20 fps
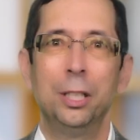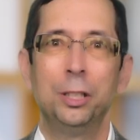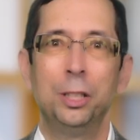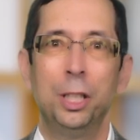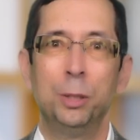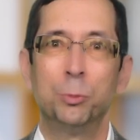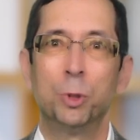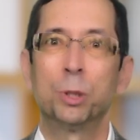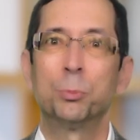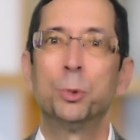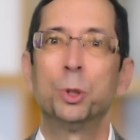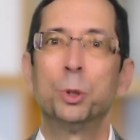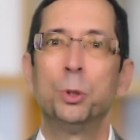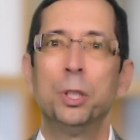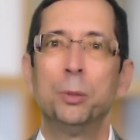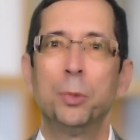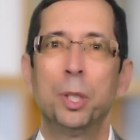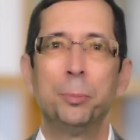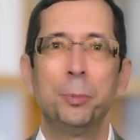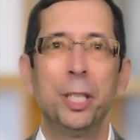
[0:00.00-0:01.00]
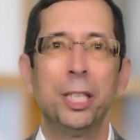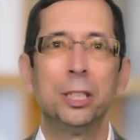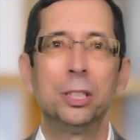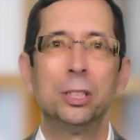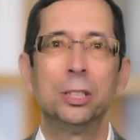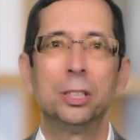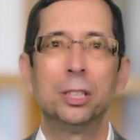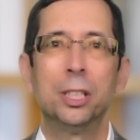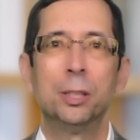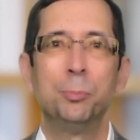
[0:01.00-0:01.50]
Teamwork between my
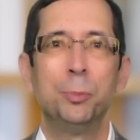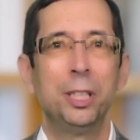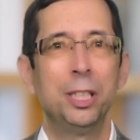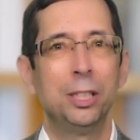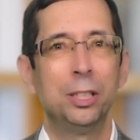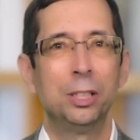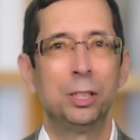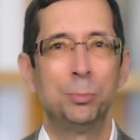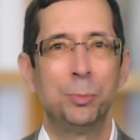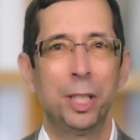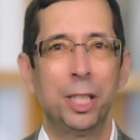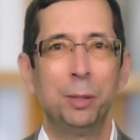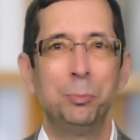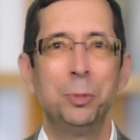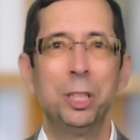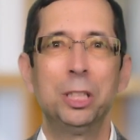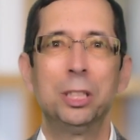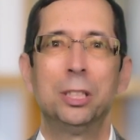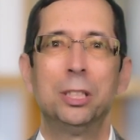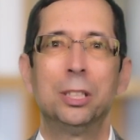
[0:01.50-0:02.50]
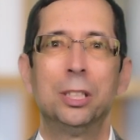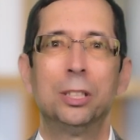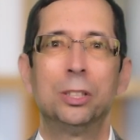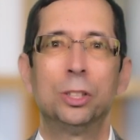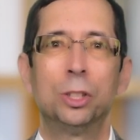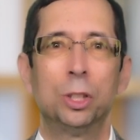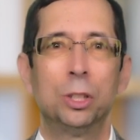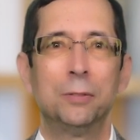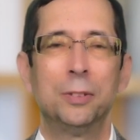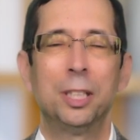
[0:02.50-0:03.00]
patients and me is my mission in
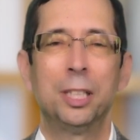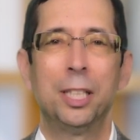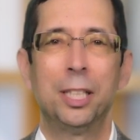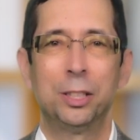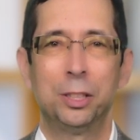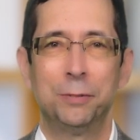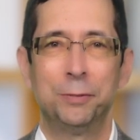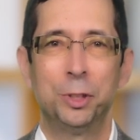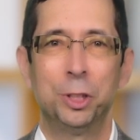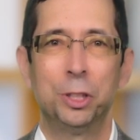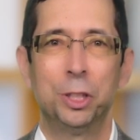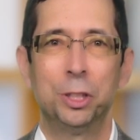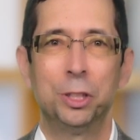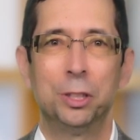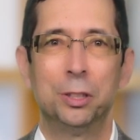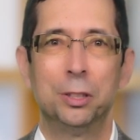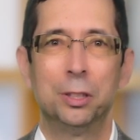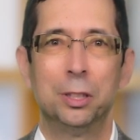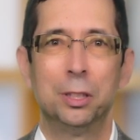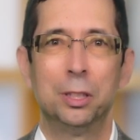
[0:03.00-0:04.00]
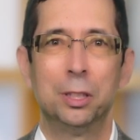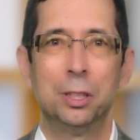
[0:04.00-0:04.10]
serving as a physician.